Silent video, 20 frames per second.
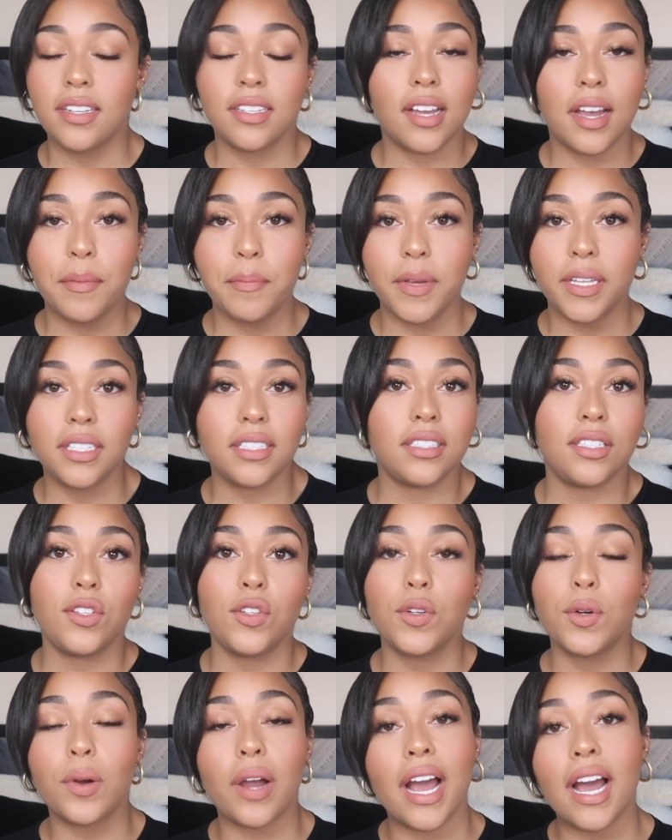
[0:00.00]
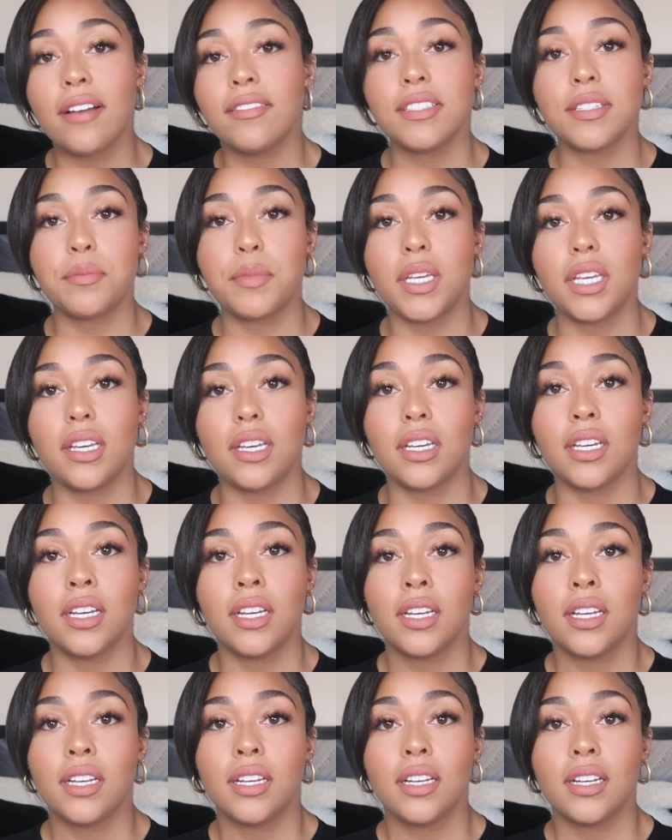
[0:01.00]
end up, and you don't have to
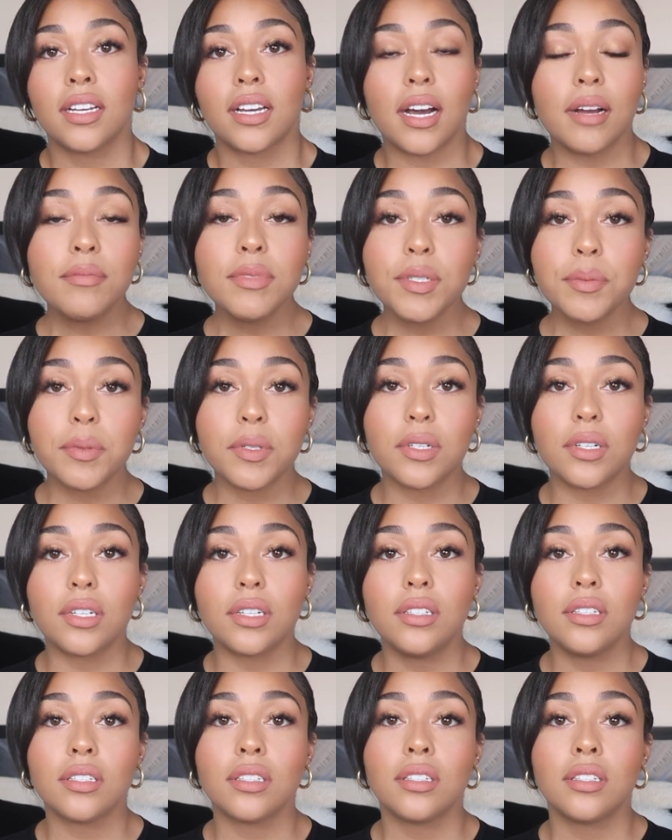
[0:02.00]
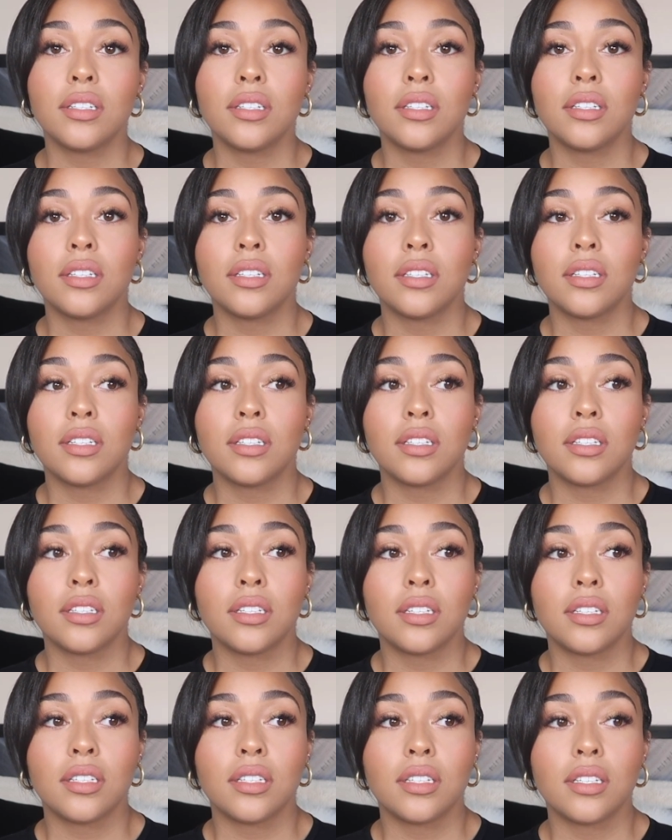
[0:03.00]
be comfortable.
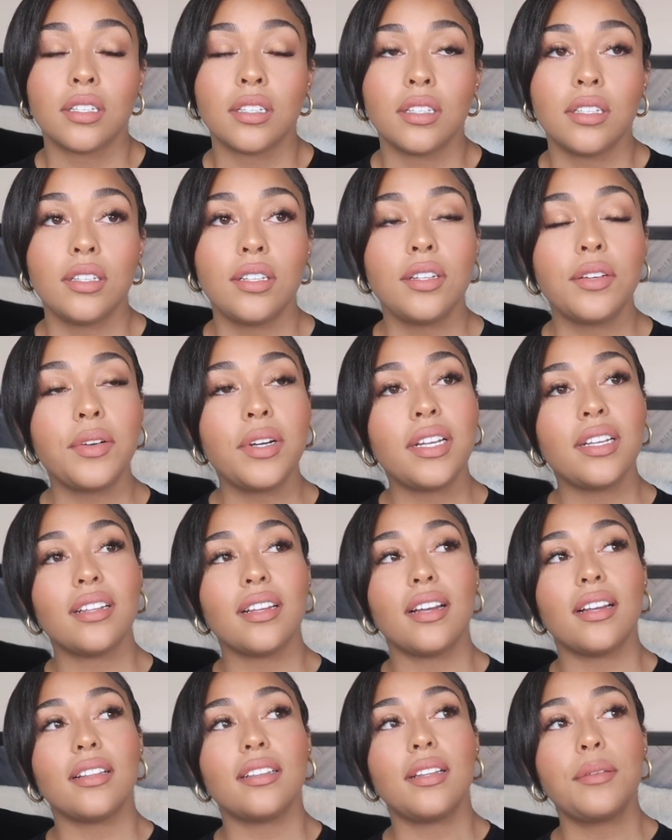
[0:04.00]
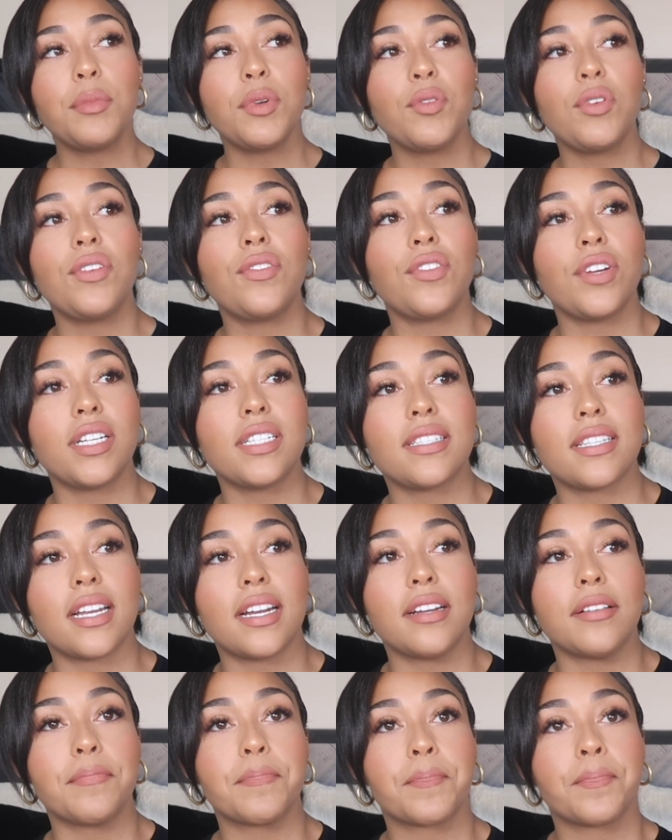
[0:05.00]
You know what? Let me rephrase
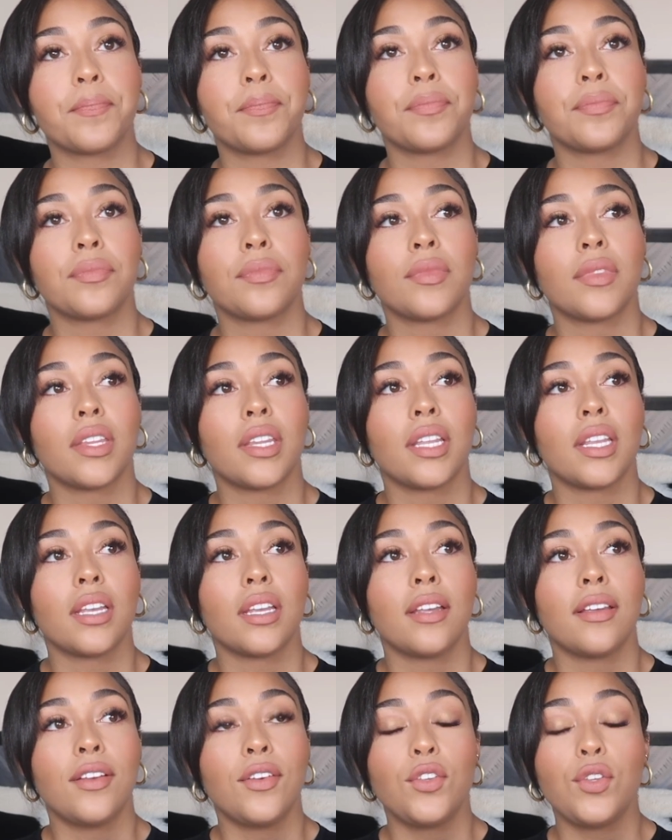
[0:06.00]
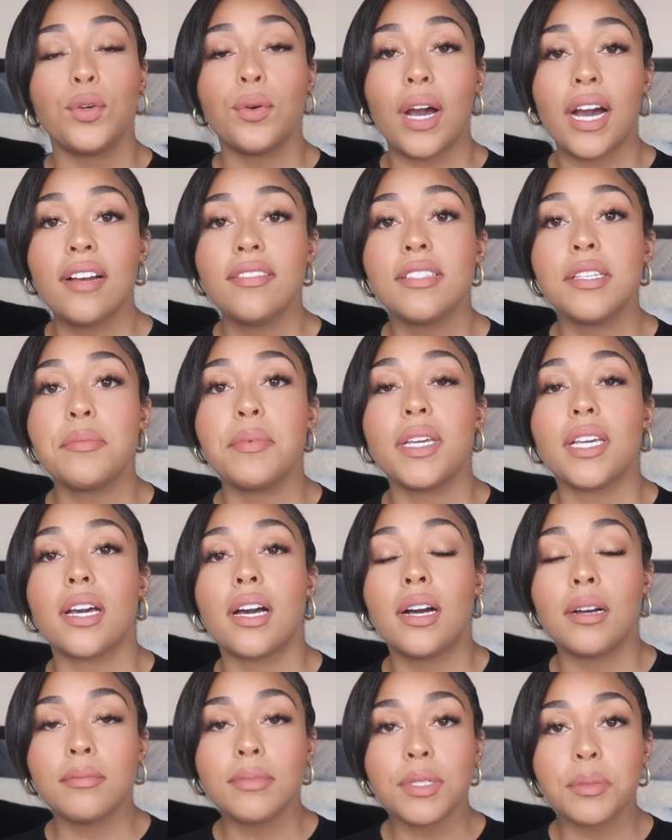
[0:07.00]
that. You have to be
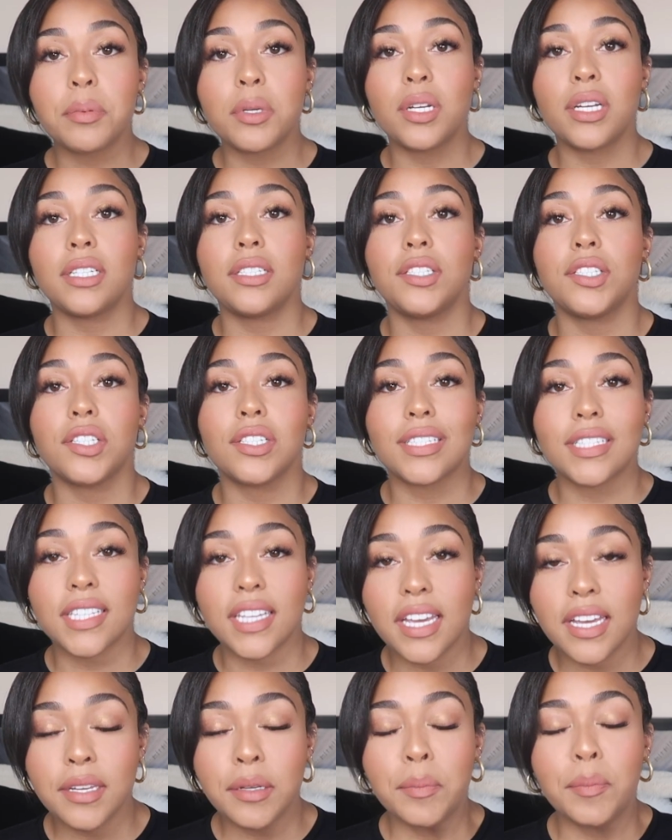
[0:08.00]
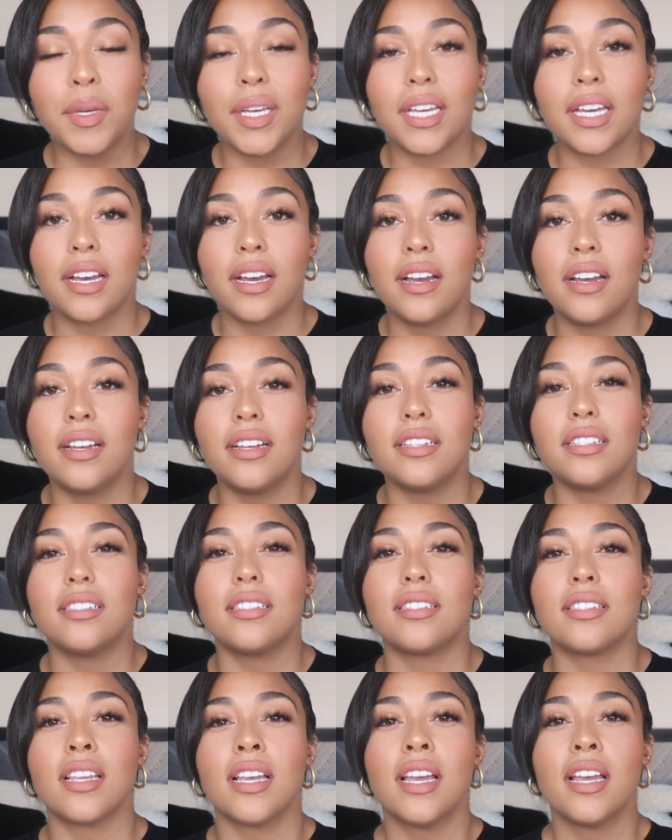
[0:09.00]
comfortable in your skin
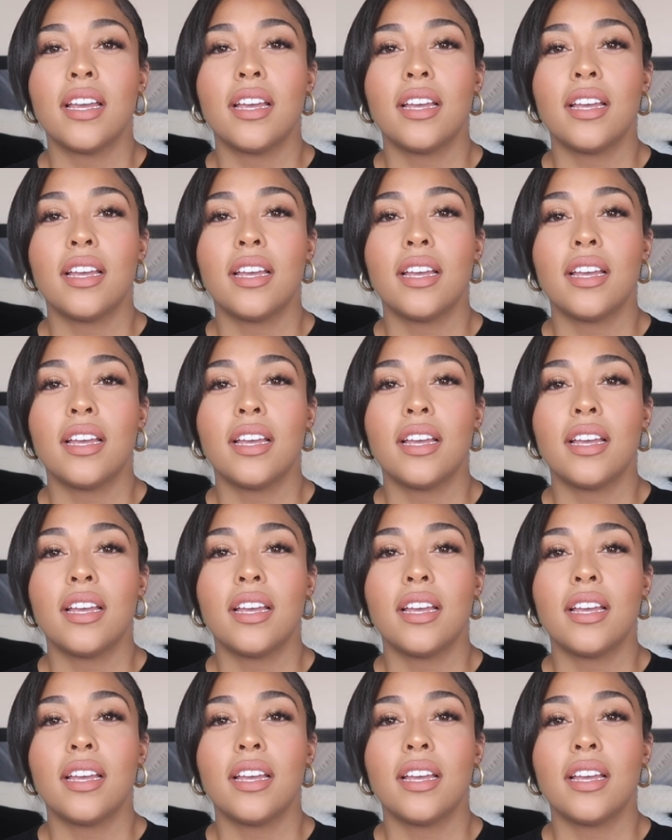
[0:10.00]
because